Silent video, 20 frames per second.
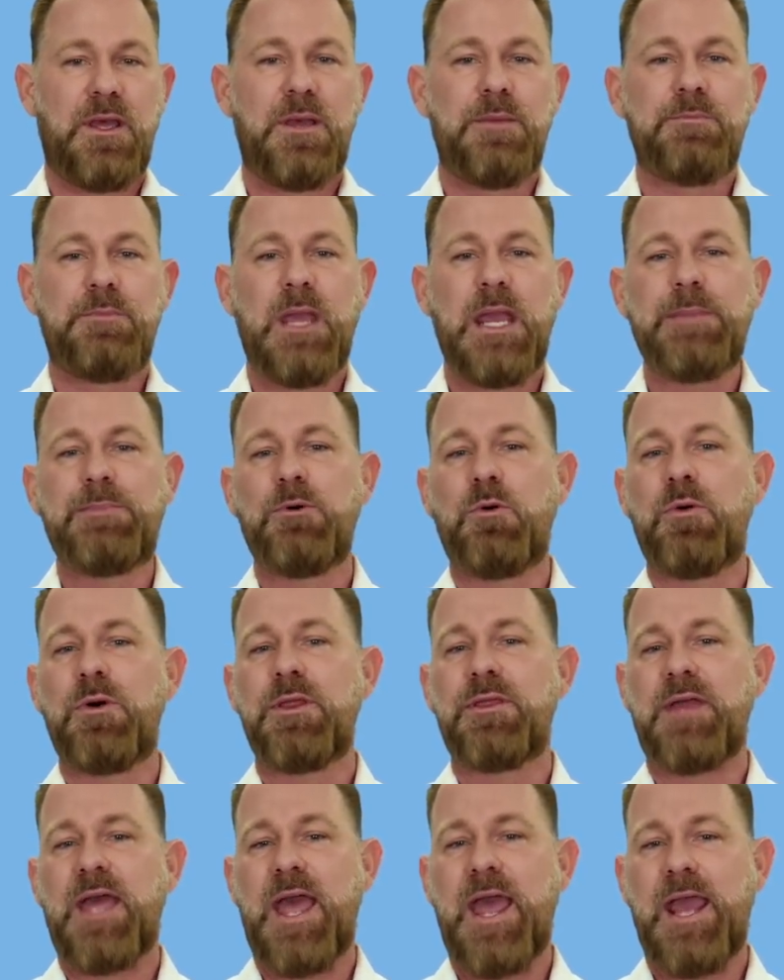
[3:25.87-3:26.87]
people
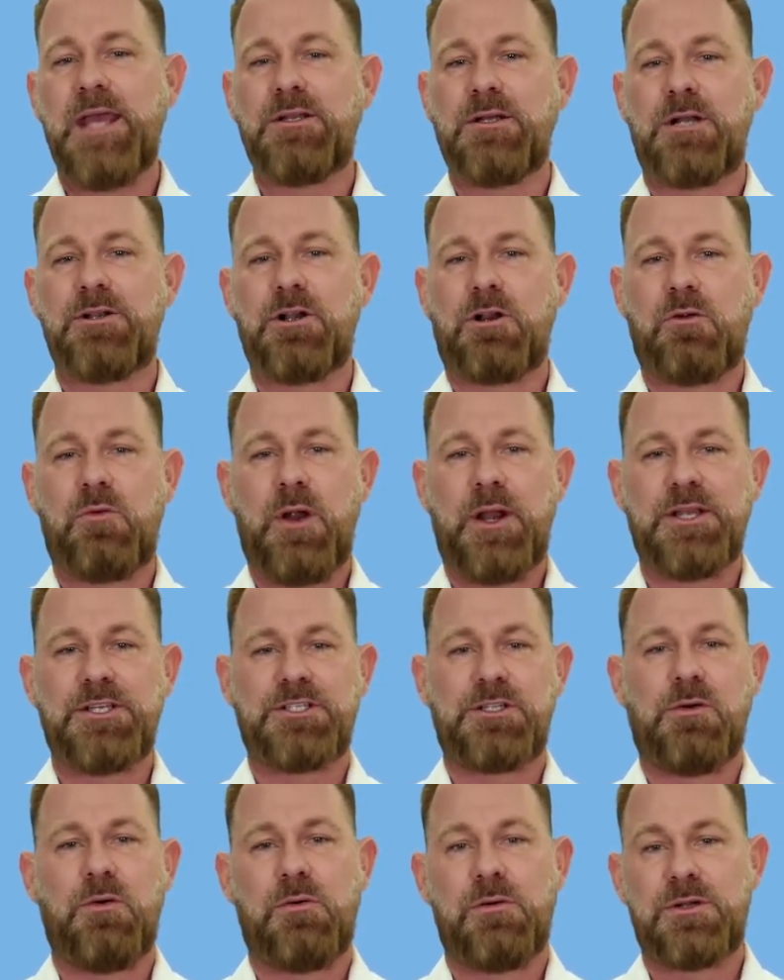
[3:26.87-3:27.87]
with 800 credit
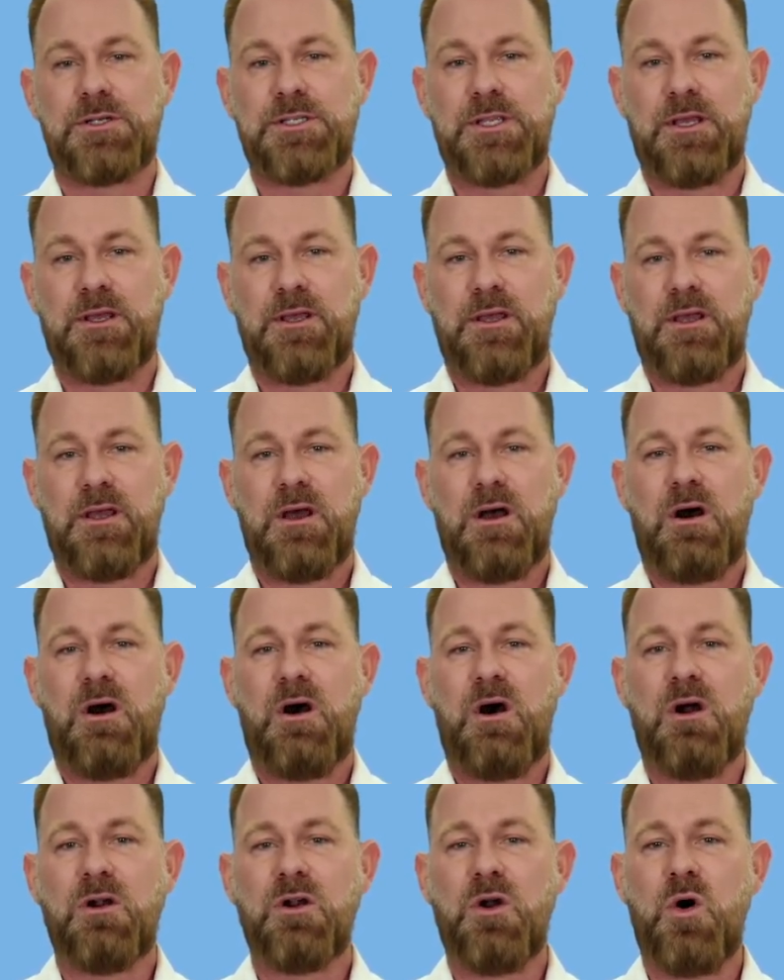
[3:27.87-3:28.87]
scores
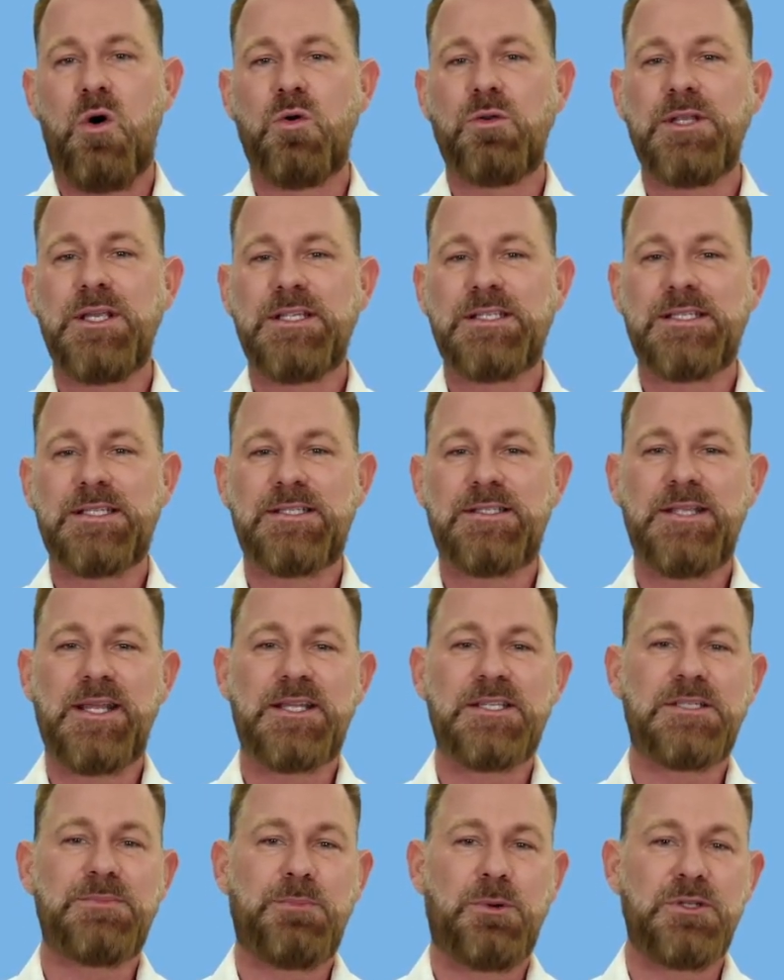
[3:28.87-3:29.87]
are only
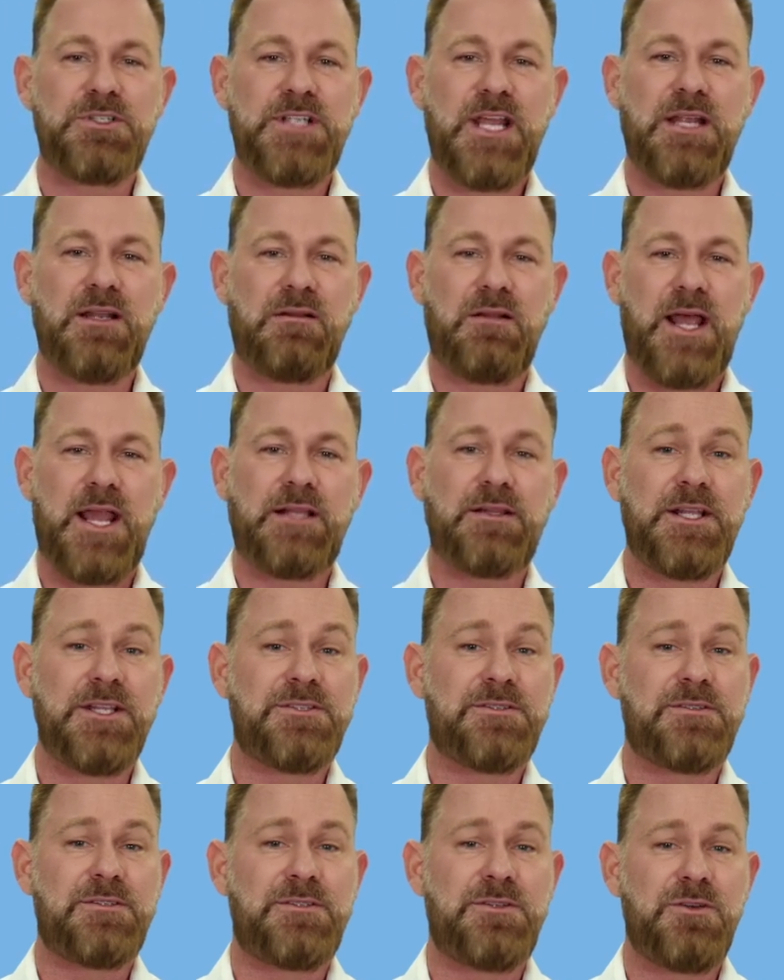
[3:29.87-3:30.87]
6% likely
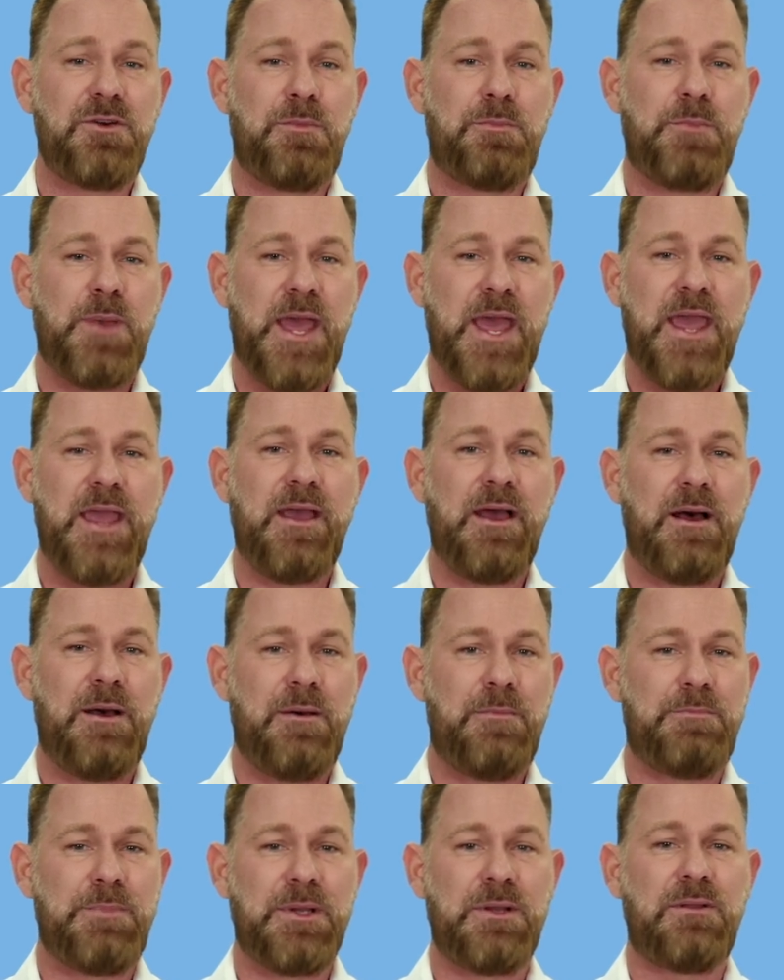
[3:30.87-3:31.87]
to pay a
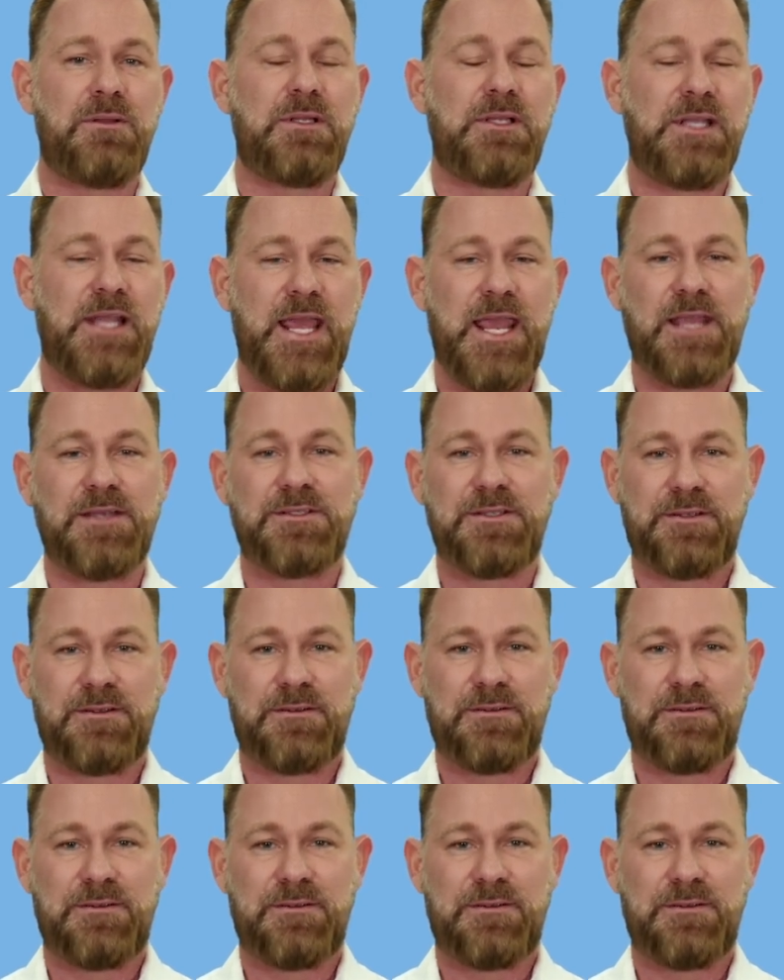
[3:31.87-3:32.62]
bill late.